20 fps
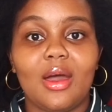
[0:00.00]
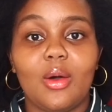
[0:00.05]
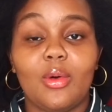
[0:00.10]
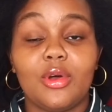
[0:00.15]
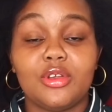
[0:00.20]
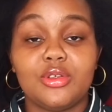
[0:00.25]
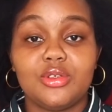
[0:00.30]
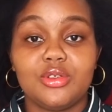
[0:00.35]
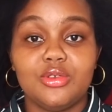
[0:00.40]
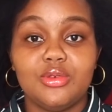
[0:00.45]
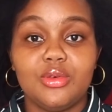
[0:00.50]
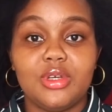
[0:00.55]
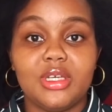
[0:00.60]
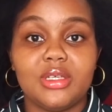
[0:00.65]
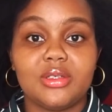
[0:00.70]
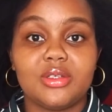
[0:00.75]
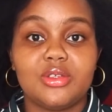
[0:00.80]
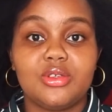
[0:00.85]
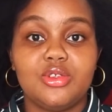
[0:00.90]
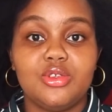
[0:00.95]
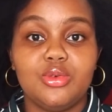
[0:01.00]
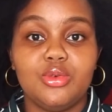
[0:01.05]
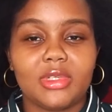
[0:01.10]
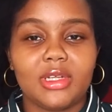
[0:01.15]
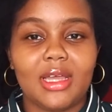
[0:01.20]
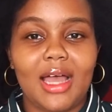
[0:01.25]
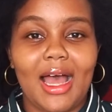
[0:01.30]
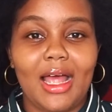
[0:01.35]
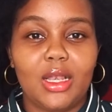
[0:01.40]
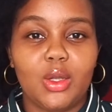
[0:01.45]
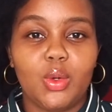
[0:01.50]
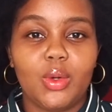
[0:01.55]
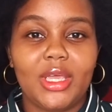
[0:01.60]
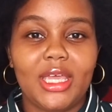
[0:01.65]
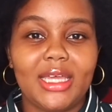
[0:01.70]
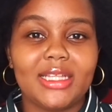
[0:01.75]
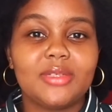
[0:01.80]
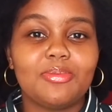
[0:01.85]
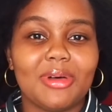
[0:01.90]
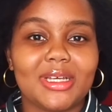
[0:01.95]
I want to do is to
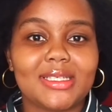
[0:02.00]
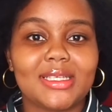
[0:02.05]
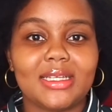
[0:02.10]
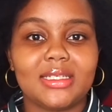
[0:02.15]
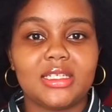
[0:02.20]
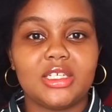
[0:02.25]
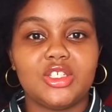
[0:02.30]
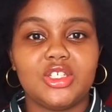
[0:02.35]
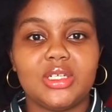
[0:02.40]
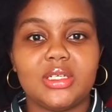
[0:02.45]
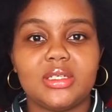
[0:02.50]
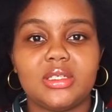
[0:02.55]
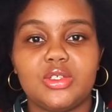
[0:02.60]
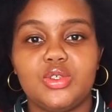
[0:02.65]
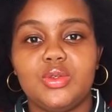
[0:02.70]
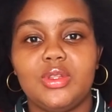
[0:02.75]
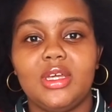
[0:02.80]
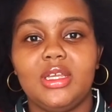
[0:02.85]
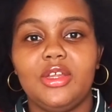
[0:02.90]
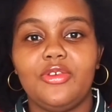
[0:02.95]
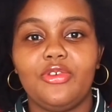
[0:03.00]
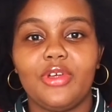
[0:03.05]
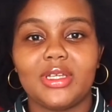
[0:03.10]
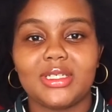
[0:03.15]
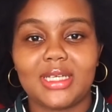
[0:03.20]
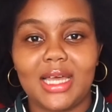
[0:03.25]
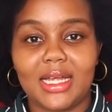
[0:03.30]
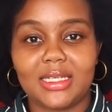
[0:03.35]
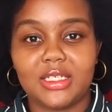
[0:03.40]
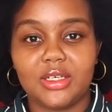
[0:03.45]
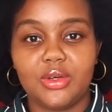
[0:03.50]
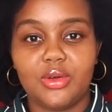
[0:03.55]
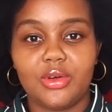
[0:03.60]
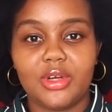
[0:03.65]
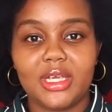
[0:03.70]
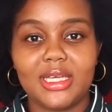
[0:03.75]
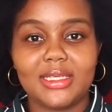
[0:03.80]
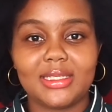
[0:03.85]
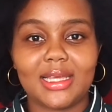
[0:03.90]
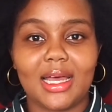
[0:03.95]
allocate percentages to the different
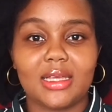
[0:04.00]
categories